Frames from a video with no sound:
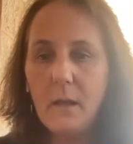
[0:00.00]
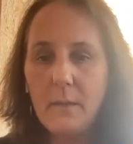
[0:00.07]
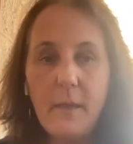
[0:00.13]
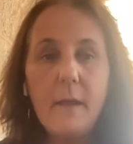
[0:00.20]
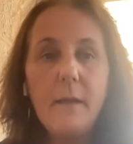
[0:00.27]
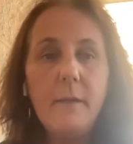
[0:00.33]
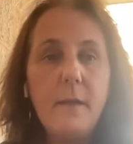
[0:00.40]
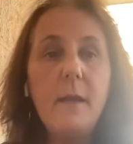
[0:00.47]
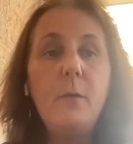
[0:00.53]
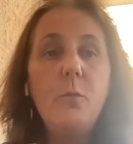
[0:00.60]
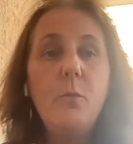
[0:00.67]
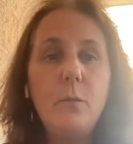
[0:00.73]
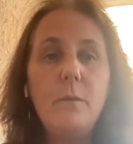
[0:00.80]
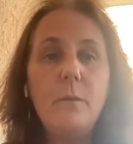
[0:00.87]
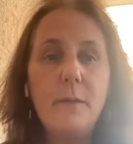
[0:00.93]

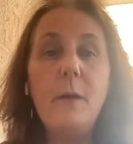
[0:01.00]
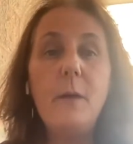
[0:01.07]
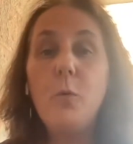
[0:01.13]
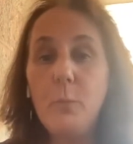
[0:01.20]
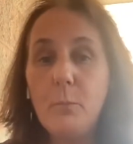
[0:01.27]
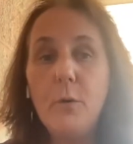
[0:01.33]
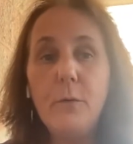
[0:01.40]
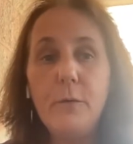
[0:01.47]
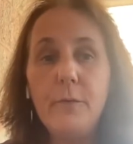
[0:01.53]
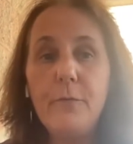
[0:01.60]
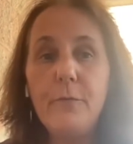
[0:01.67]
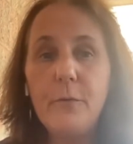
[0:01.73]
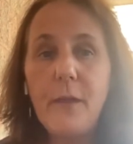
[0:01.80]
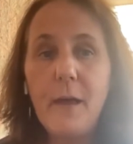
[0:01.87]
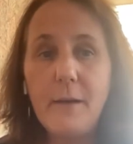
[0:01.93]
they will move
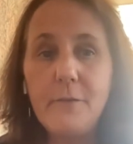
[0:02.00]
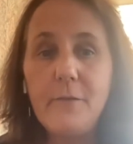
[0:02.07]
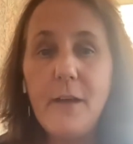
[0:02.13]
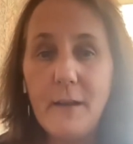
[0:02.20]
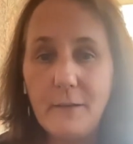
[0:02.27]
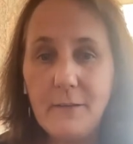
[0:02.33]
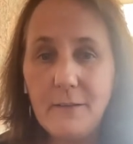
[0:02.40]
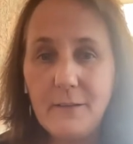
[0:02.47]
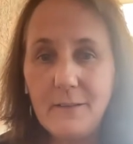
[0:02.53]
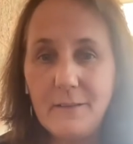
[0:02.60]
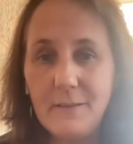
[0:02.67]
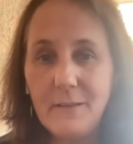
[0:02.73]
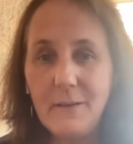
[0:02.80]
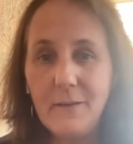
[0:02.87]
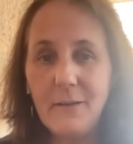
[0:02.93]
through that event.
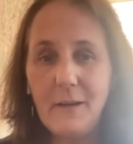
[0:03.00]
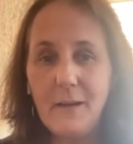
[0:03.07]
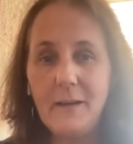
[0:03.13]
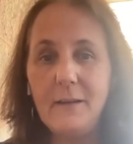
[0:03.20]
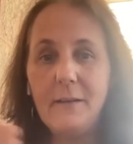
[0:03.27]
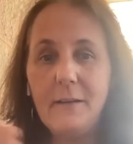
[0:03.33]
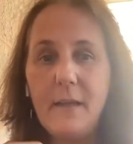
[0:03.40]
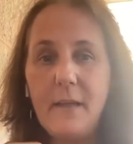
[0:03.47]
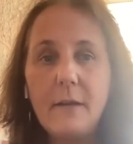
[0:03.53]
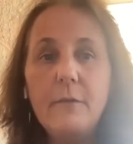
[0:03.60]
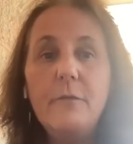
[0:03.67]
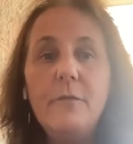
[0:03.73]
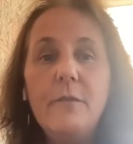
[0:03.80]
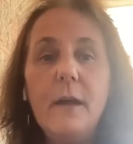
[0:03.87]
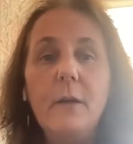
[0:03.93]
Okay, that
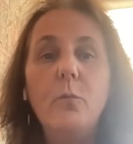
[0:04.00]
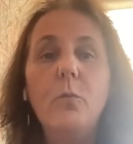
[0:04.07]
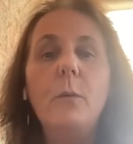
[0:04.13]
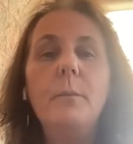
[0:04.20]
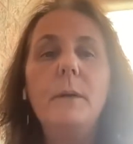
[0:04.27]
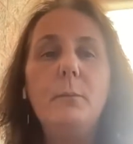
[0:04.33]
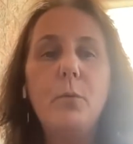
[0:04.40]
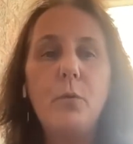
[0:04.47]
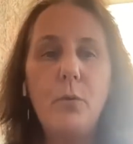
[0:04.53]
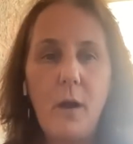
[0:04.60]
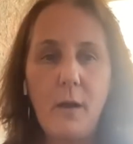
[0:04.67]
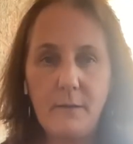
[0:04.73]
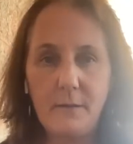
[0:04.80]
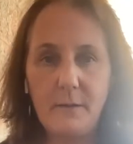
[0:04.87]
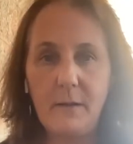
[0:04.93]
event will be
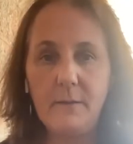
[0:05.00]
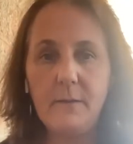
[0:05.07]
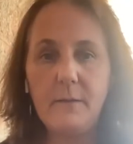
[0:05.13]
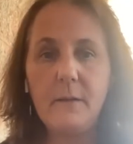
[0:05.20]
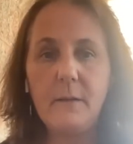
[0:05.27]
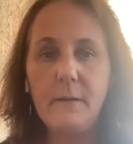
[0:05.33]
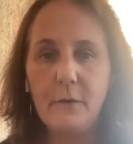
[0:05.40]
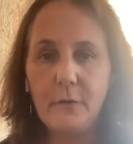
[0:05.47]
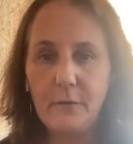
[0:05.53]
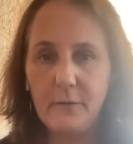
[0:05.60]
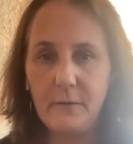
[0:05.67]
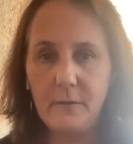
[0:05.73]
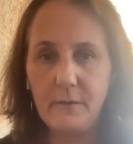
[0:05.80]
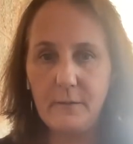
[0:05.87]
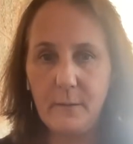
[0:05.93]
processed in their
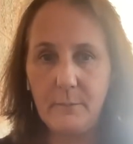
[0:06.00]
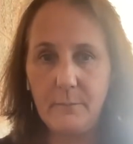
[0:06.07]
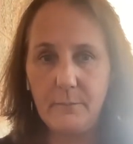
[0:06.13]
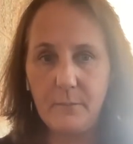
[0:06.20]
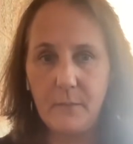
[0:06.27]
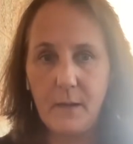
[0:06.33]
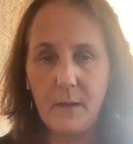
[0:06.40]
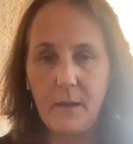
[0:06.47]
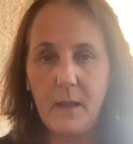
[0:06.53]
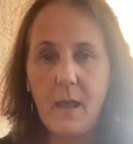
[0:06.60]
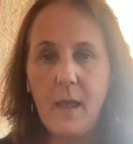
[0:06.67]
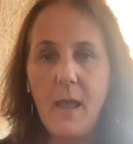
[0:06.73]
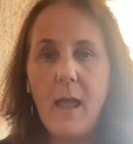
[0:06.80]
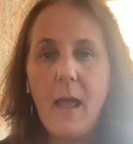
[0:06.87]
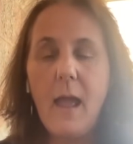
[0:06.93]
system
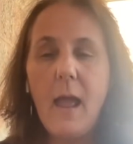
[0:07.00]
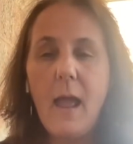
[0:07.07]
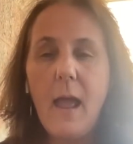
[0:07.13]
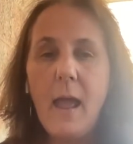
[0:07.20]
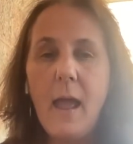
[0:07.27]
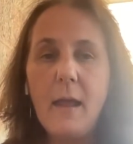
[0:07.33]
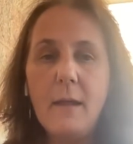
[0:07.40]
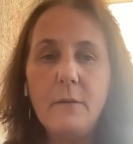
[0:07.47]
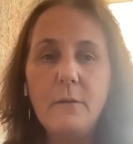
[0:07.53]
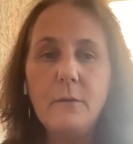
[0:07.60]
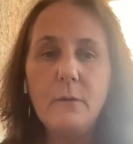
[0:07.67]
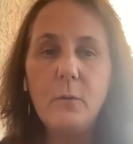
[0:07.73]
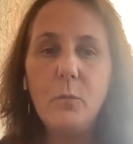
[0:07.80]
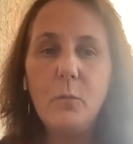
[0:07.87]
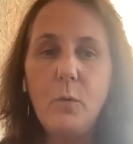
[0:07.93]
and
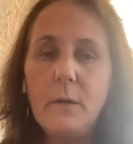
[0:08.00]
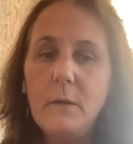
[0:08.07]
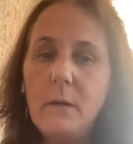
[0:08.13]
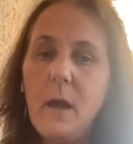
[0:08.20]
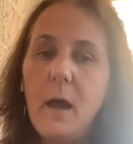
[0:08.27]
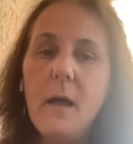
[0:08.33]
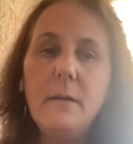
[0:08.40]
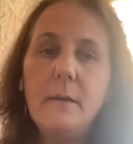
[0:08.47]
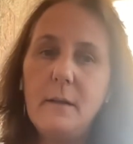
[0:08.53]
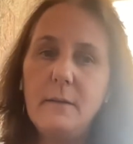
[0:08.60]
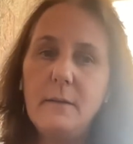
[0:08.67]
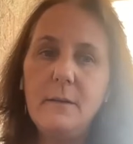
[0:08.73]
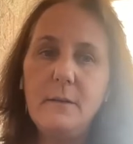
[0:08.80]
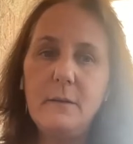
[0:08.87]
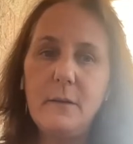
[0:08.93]
would not
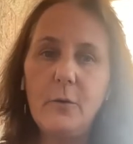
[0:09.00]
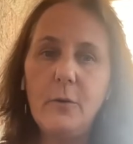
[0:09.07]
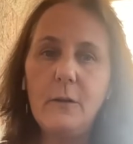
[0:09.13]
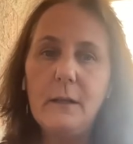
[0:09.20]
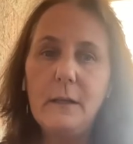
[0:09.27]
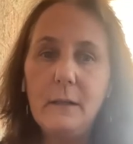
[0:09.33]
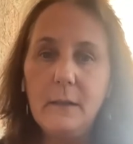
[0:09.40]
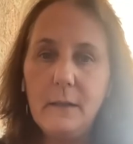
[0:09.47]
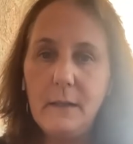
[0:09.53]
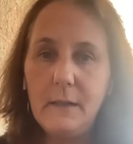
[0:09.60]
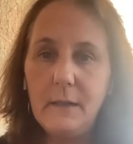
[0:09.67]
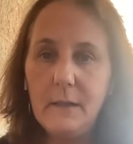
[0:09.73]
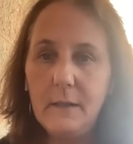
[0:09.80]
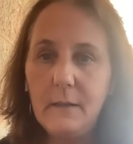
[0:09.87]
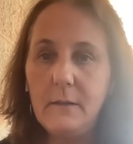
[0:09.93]
necessarily
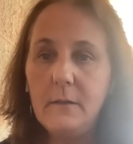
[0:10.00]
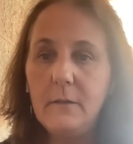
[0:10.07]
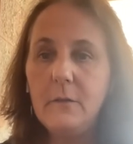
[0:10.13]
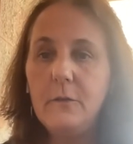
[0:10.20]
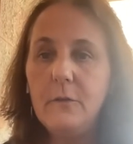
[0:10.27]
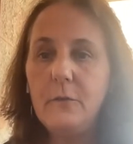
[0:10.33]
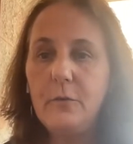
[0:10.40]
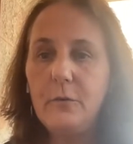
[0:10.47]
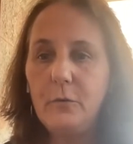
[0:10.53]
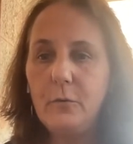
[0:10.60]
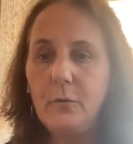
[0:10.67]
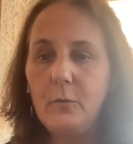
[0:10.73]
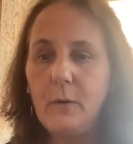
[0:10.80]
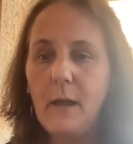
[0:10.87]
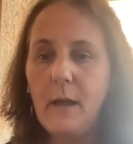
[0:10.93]
lead
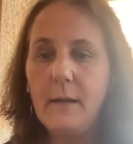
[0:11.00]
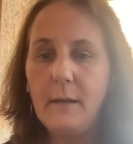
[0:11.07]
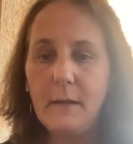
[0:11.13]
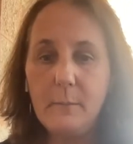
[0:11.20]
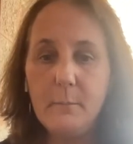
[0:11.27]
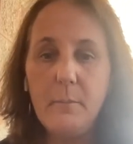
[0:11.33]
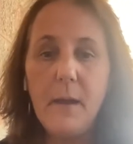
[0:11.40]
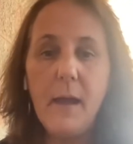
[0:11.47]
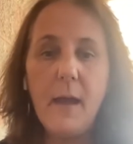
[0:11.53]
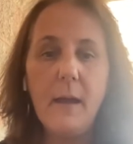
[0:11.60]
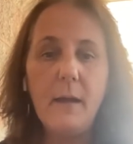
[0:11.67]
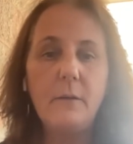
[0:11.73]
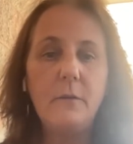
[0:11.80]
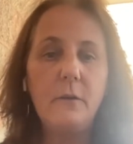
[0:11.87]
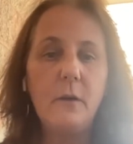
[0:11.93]
to an
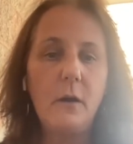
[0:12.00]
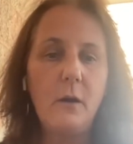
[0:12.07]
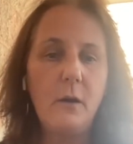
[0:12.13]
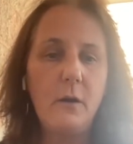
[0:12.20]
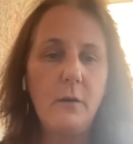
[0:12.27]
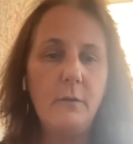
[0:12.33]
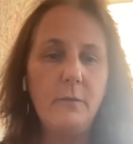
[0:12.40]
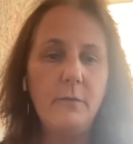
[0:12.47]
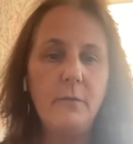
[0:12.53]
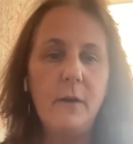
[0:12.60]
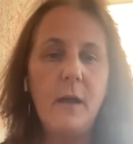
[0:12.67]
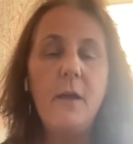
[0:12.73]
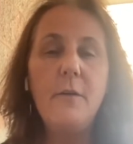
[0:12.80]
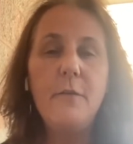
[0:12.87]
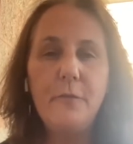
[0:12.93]
impact of
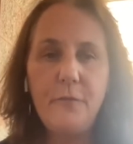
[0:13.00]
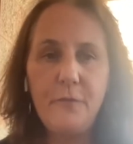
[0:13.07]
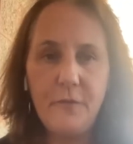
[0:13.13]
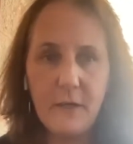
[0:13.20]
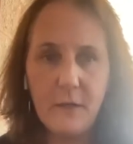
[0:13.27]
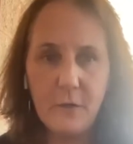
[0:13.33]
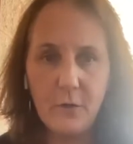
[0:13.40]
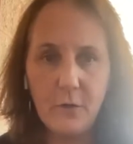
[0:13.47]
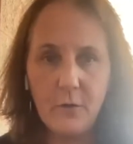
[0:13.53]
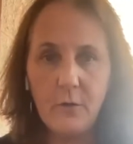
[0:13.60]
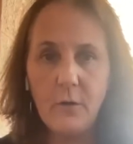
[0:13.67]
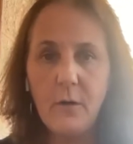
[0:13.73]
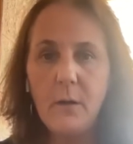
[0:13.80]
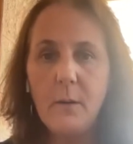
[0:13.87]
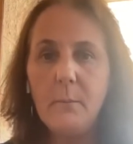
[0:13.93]
fear,
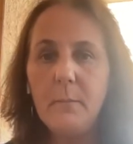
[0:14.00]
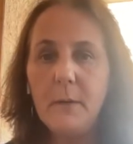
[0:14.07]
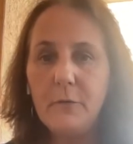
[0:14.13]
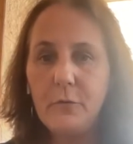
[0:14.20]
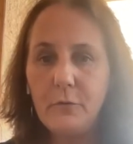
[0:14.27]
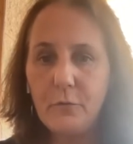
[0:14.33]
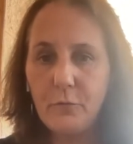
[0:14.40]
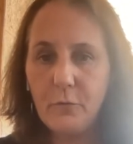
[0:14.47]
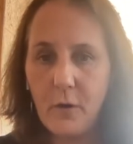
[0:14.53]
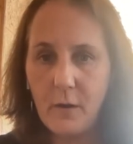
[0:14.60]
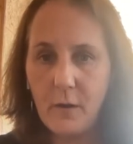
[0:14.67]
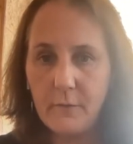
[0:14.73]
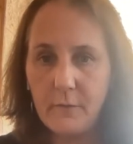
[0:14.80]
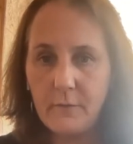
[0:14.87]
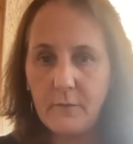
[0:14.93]

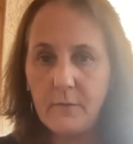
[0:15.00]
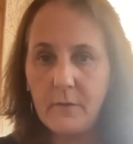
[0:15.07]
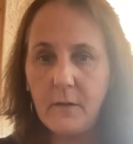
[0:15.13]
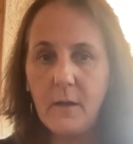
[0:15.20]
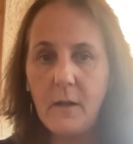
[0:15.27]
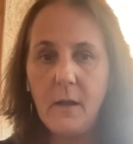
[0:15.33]
mistrust,